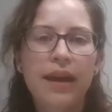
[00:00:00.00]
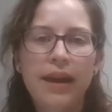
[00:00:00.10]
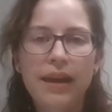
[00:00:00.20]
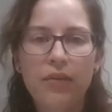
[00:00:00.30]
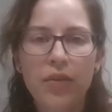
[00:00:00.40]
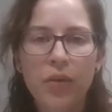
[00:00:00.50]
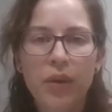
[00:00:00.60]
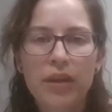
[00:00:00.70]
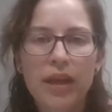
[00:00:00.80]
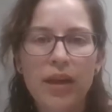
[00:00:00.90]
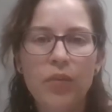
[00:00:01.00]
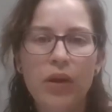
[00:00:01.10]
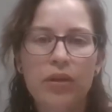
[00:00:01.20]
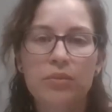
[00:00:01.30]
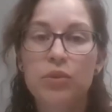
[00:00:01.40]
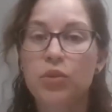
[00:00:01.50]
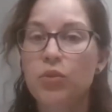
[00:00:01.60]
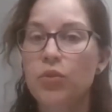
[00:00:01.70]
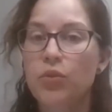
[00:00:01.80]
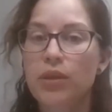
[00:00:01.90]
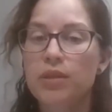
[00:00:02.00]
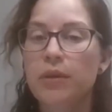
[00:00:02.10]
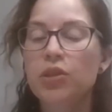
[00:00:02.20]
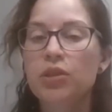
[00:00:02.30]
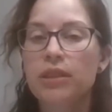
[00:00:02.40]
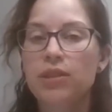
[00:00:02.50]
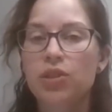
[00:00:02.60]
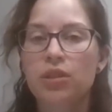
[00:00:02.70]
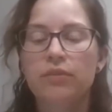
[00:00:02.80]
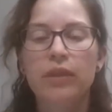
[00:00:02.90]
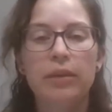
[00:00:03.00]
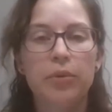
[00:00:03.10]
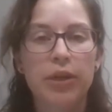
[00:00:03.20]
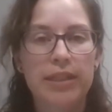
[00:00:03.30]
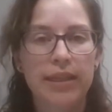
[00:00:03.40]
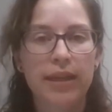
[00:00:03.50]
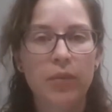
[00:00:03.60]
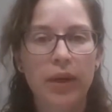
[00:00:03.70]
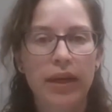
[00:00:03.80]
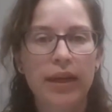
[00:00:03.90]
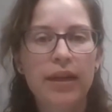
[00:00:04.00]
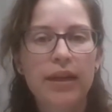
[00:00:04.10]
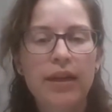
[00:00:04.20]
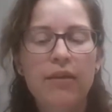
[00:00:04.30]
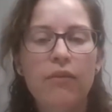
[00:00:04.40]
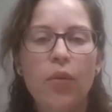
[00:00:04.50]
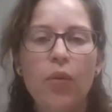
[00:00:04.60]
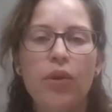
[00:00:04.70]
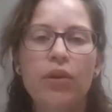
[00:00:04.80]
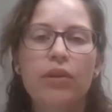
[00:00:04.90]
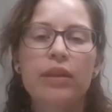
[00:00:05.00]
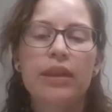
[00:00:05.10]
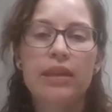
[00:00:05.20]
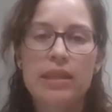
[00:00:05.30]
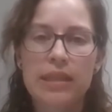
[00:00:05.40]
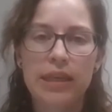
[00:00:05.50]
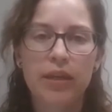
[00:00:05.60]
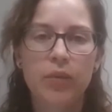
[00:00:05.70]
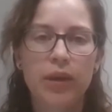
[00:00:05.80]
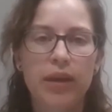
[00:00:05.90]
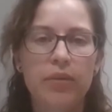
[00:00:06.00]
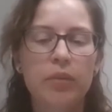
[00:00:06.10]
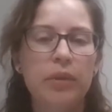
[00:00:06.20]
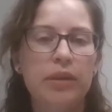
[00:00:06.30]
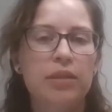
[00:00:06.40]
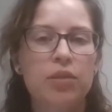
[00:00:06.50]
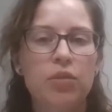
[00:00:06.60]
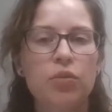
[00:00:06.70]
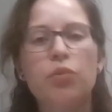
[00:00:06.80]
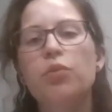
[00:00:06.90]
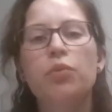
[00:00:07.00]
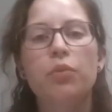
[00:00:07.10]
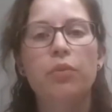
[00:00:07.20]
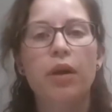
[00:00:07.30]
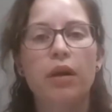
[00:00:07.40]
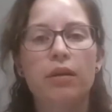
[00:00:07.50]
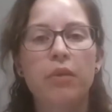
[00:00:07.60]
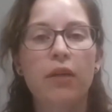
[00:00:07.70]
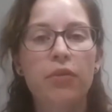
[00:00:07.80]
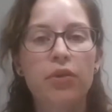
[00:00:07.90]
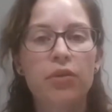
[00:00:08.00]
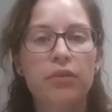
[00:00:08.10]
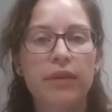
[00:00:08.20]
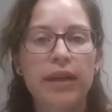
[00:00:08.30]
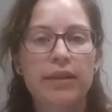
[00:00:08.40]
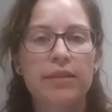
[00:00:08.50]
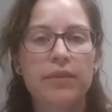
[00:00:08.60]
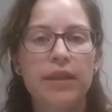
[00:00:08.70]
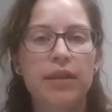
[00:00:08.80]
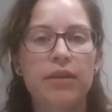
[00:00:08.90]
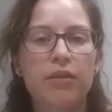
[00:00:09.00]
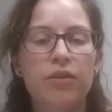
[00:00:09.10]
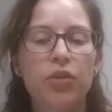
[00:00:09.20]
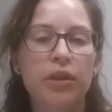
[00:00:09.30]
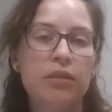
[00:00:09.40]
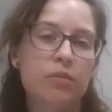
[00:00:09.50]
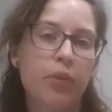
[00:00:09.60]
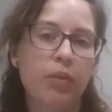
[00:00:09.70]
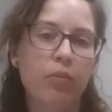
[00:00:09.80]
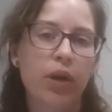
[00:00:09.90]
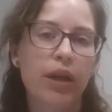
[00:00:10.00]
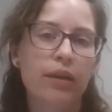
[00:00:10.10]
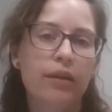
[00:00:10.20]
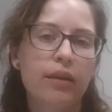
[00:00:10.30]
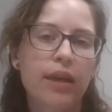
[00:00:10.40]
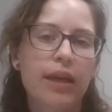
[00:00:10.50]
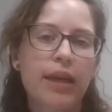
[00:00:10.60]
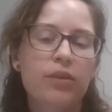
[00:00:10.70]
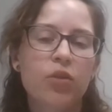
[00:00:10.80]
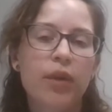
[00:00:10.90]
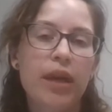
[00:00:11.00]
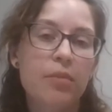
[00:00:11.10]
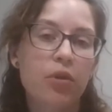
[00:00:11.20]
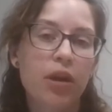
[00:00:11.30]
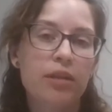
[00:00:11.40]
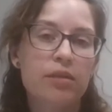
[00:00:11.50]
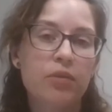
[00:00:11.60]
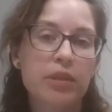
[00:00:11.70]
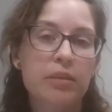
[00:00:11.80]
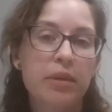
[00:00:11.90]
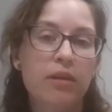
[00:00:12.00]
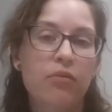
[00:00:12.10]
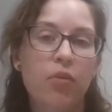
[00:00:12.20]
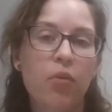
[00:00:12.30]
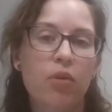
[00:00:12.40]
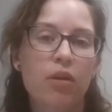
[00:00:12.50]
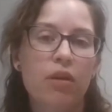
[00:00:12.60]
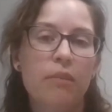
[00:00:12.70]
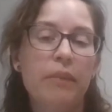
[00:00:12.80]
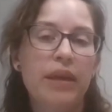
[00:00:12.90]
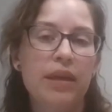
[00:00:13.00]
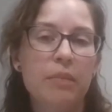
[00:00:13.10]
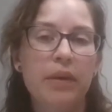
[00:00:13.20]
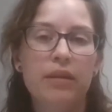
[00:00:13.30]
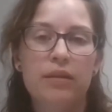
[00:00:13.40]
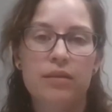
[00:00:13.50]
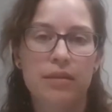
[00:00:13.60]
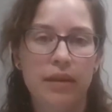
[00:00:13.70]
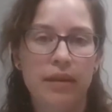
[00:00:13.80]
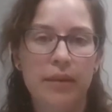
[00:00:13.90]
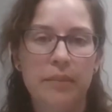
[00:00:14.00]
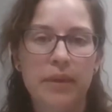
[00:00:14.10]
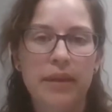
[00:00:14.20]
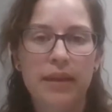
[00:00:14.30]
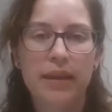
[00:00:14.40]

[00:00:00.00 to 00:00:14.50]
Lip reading: Hey everyone, and welcome to a special edition of Library DIY. For this DIY, we wanted to offer you a fun activity during spring break. So we came across a recipe for Peep slime.